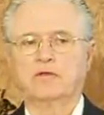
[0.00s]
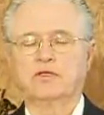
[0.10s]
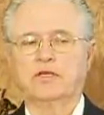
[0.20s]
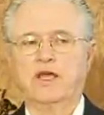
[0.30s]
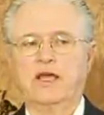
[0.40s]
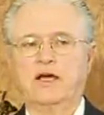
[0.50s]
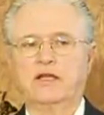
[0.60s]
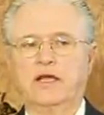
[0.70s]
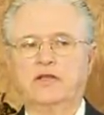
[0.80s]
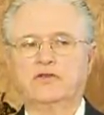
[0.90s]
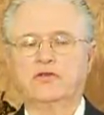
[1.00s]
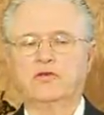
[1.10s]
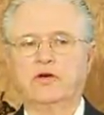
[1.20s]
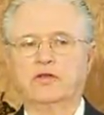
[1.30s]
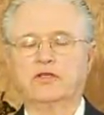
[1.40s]
Today I'd like to
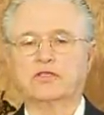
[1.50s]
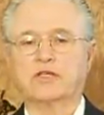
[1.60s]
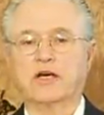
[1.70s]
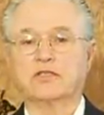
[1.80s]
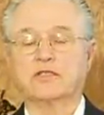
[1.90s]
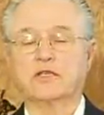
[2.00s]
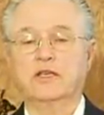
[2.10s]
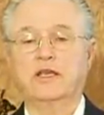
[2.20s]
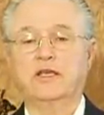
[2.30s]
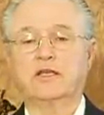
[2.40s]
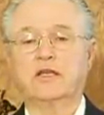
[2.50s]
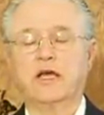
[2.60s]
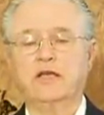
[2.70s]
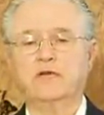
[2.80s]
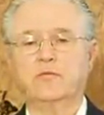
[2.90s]
discuss
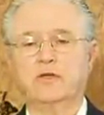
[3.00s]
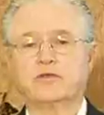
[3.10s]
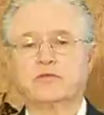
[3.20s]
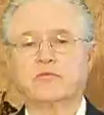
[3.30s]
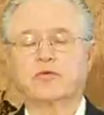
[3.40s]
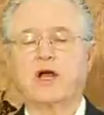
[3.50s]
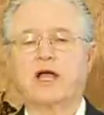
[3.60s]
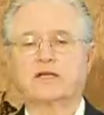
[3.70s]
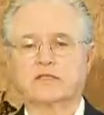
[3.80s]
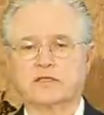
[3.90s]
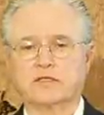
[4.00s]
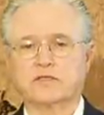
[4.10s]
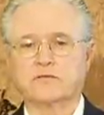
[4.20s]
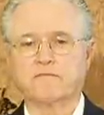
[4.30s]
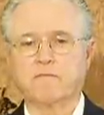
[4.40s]
enlightenment practices.